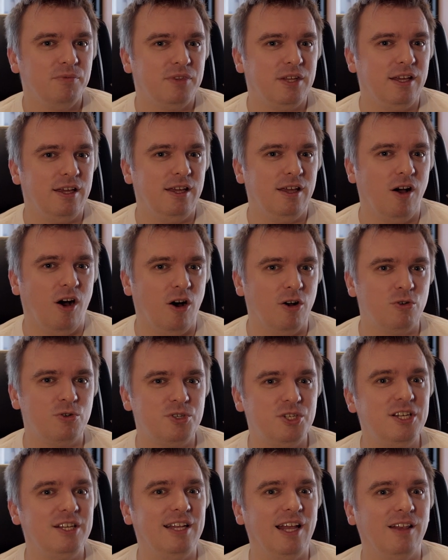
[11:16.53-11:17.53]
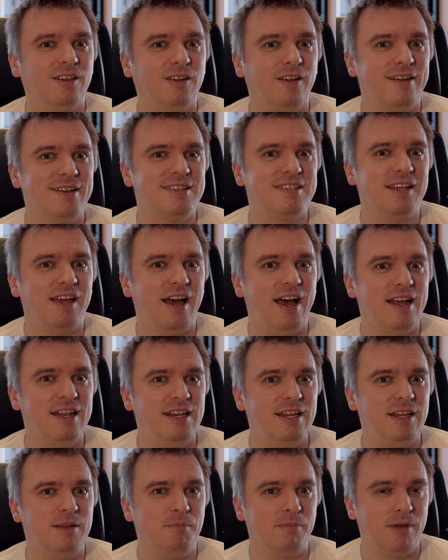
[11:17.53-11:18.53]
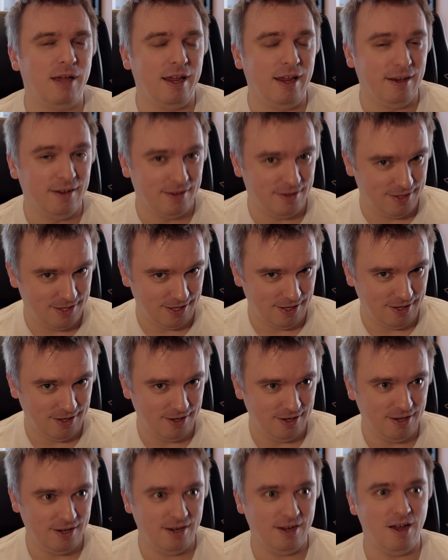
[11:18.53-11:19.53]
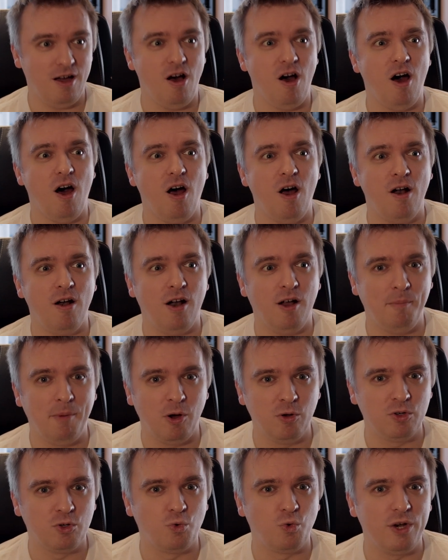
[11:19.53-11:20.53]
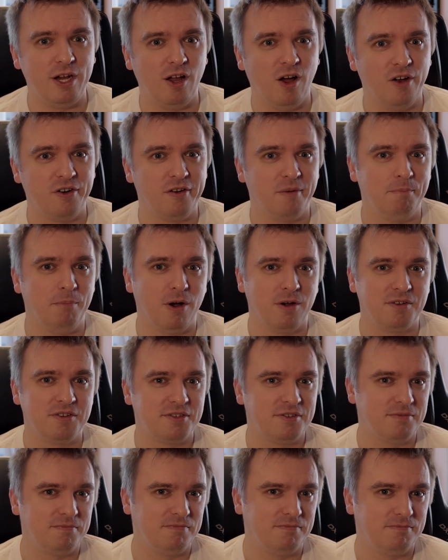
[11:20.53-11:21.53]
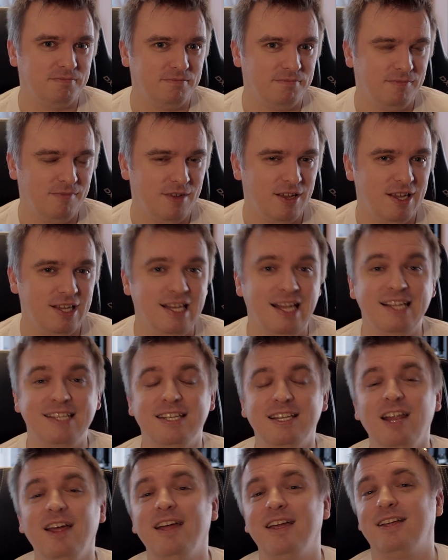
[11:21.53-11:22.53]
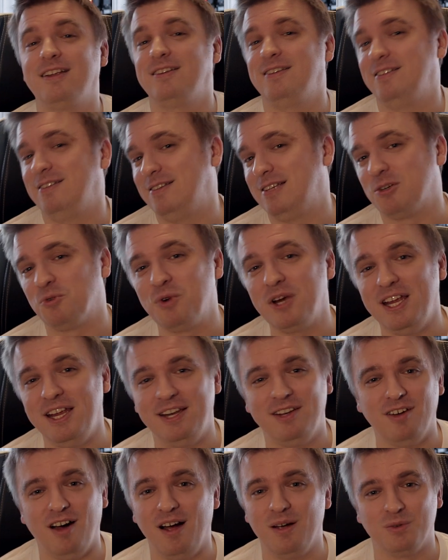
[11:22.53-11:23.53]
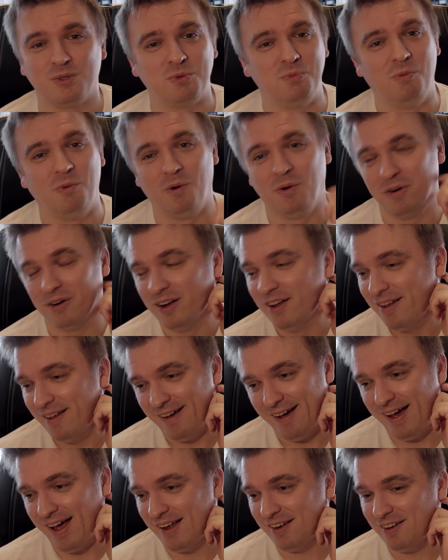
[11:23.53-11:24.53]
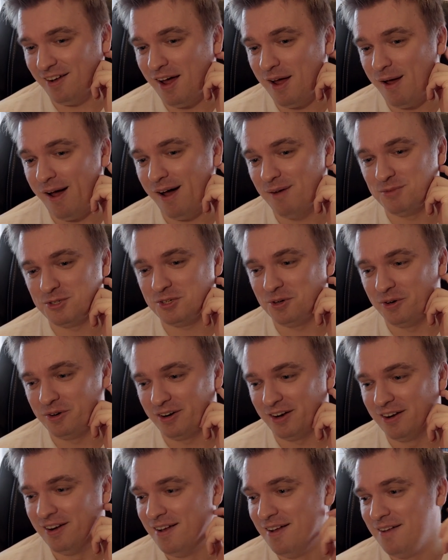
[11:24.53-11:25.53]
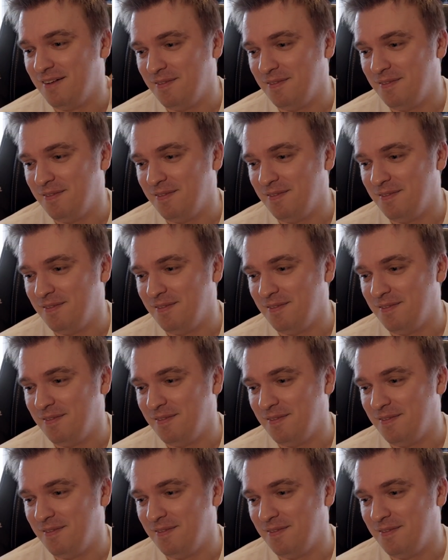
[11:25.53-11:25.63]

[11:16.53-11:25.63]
The ROG Delta S Animate are about $300. That's like 3 times more, and I'm sorry.